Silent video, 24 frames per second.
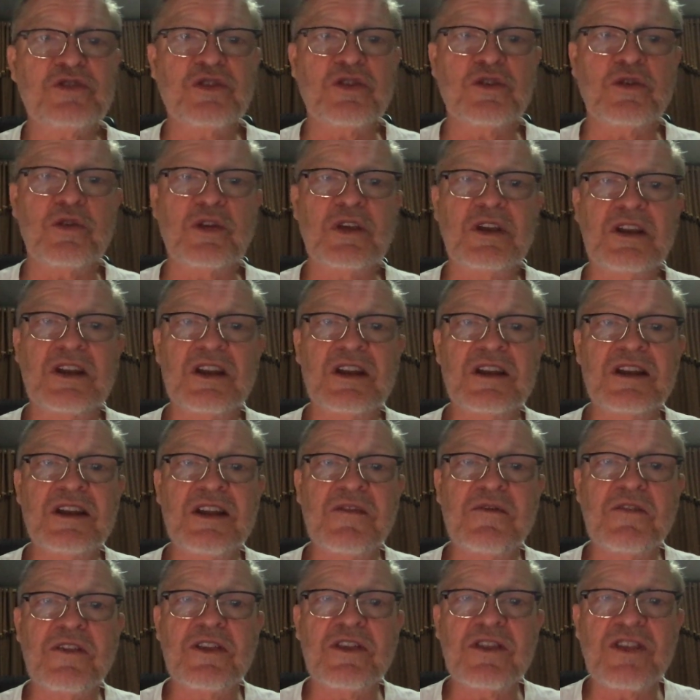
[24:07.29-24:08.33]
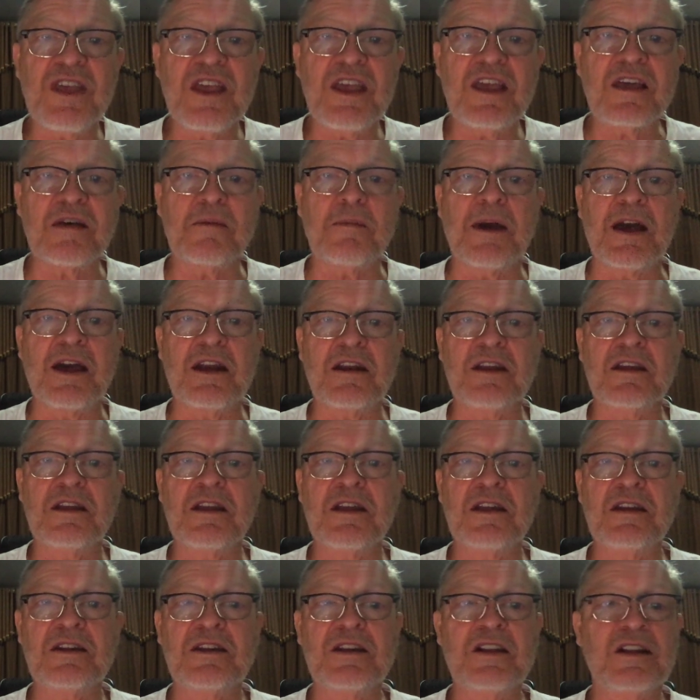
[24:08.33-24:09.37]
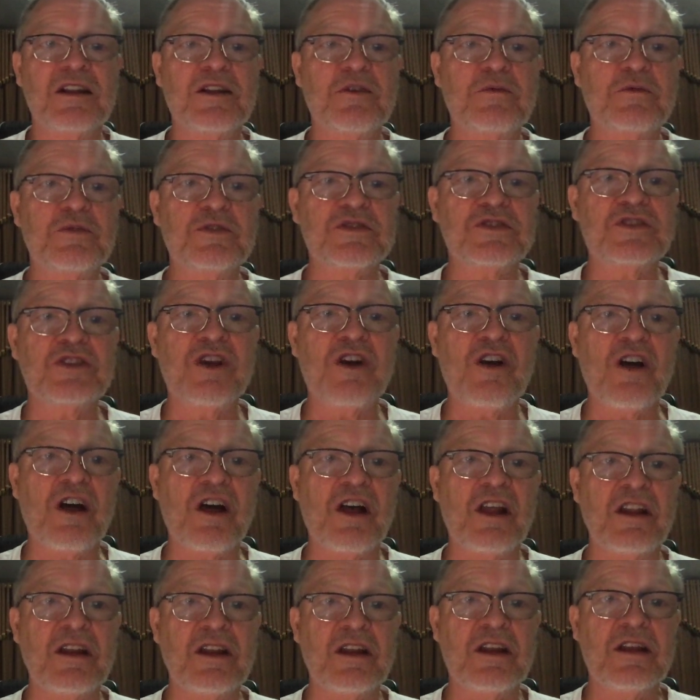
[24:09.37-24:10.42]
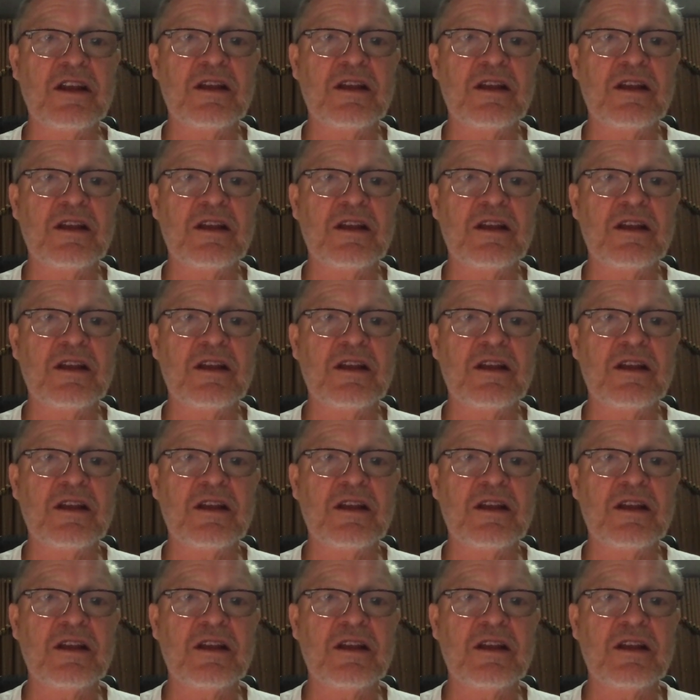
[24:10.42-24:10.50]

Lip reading: to he didn't even think about it until it was gone.